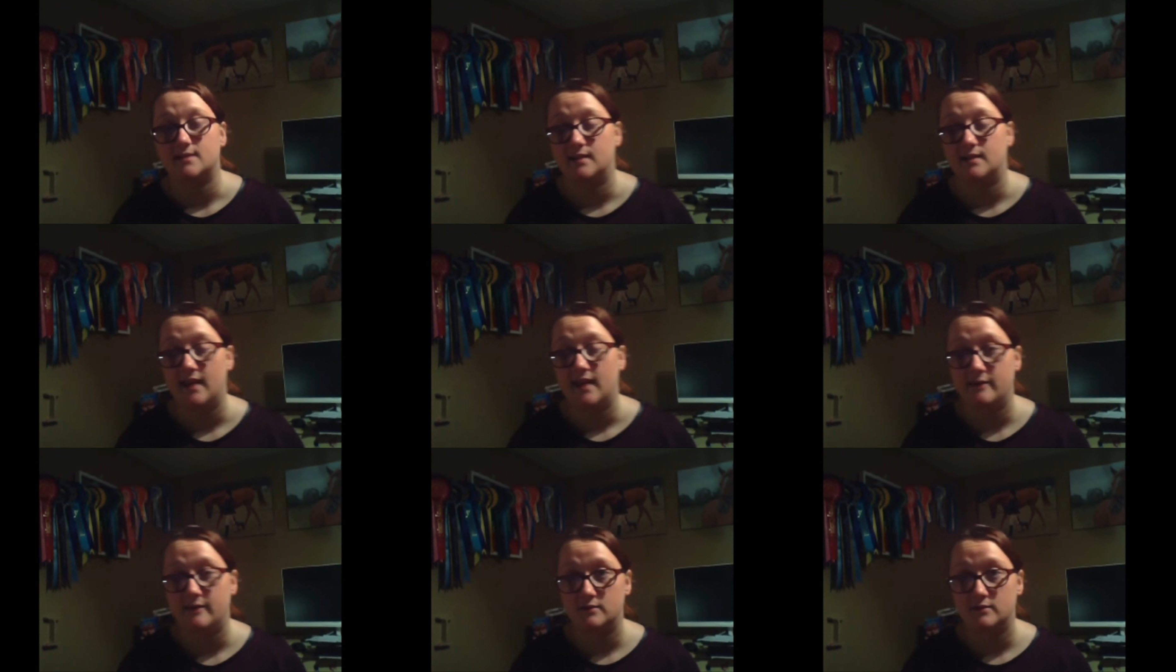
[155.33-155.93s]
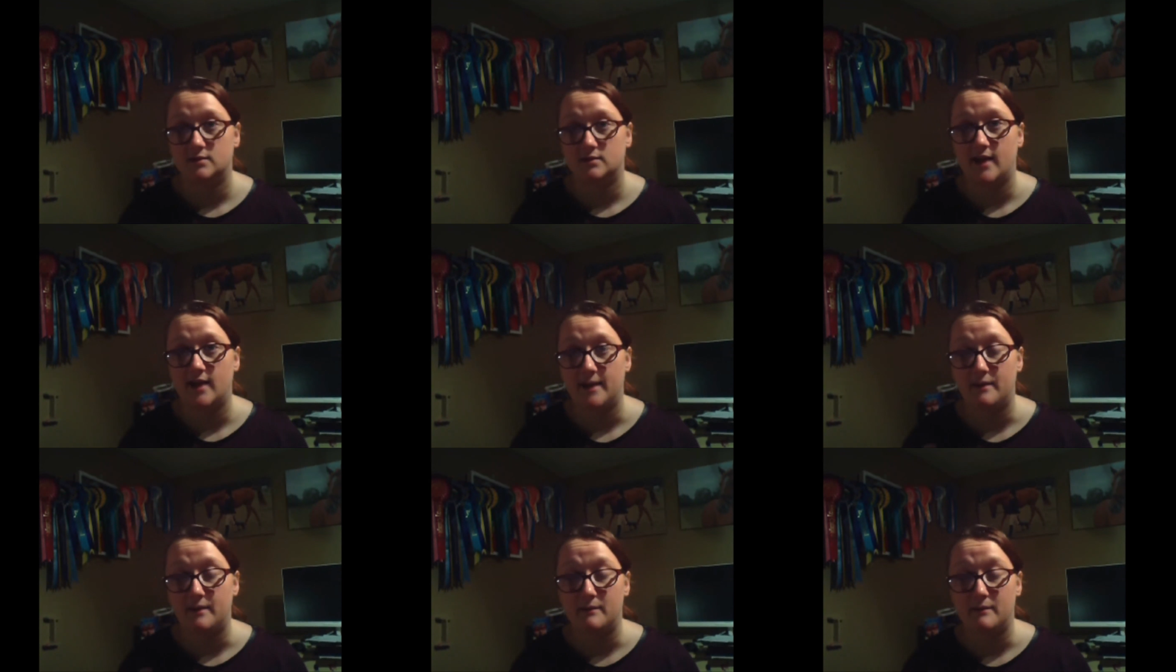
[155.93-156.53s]
and even
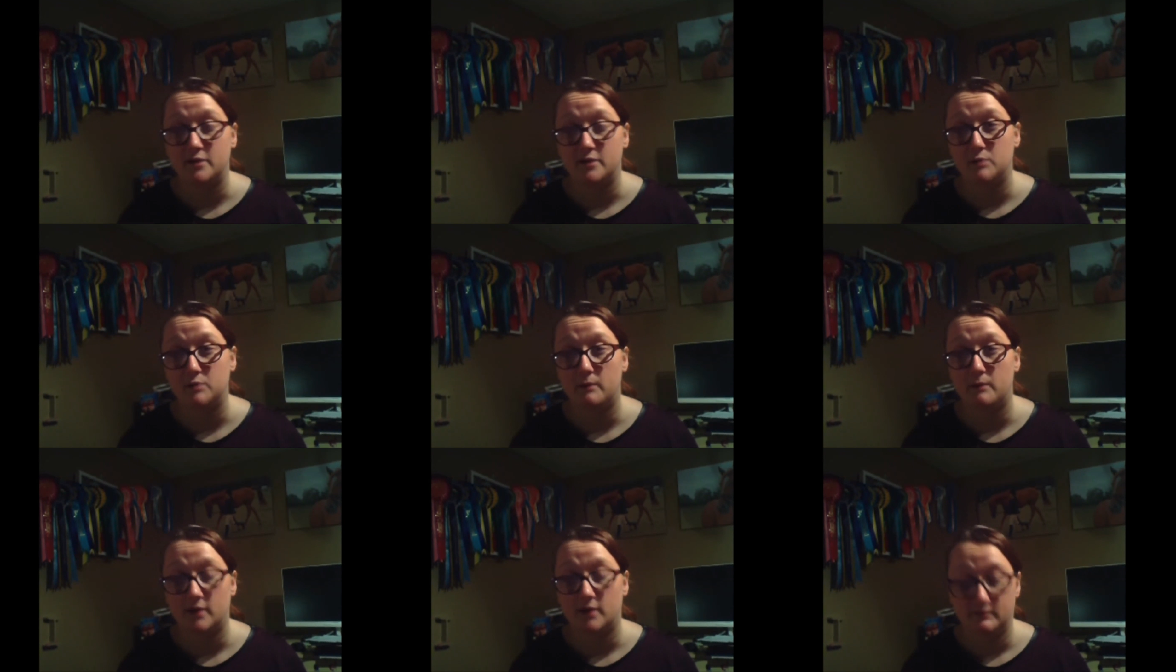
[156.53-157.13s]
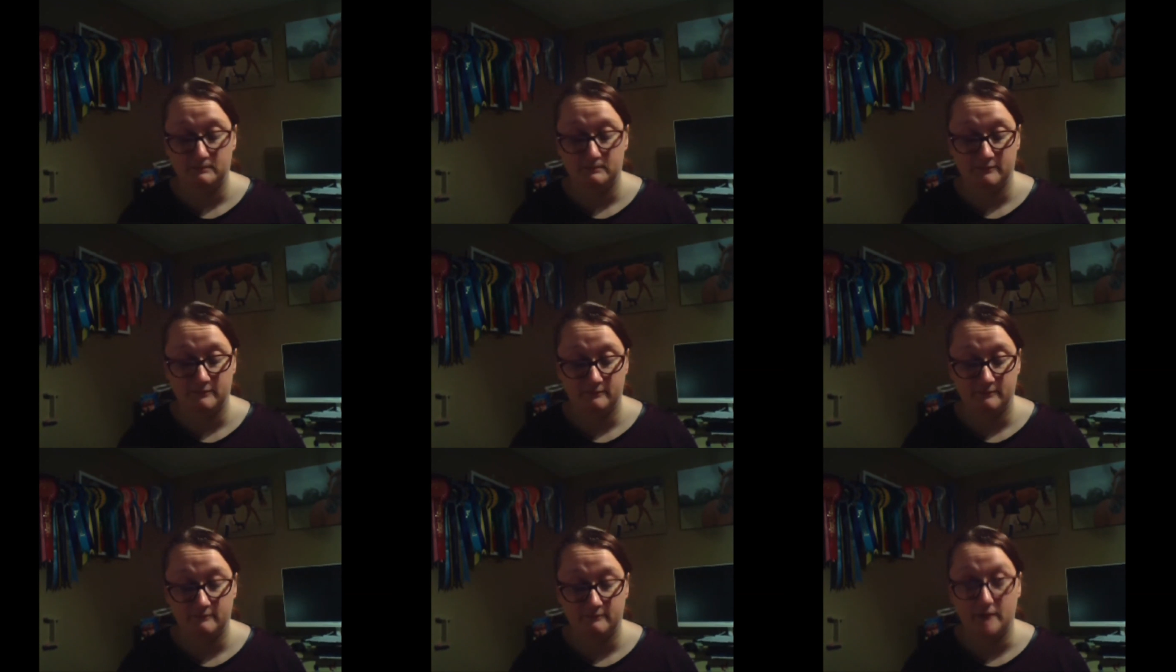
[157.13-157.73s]
today my most popular
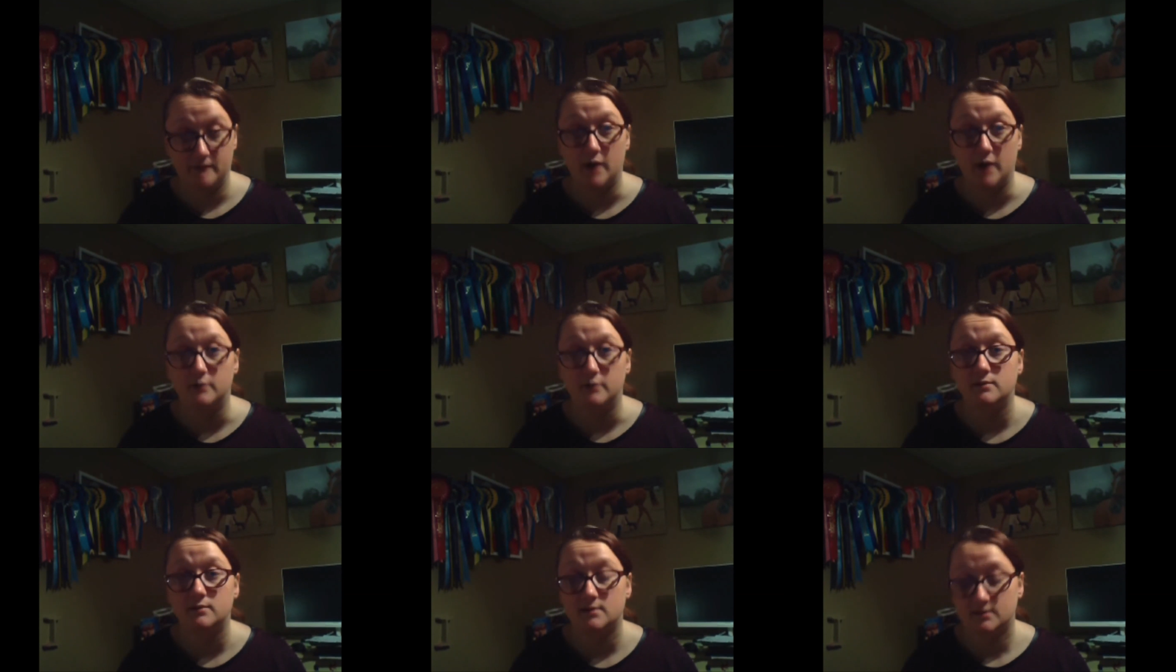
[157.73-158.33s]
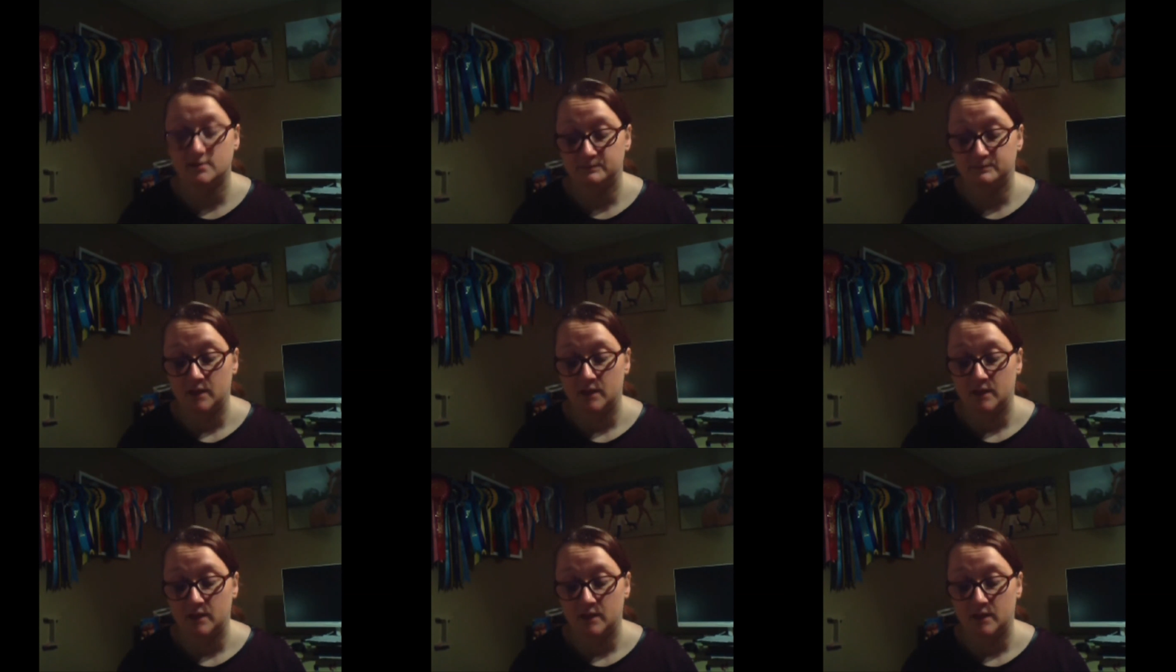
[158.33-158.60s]
posts,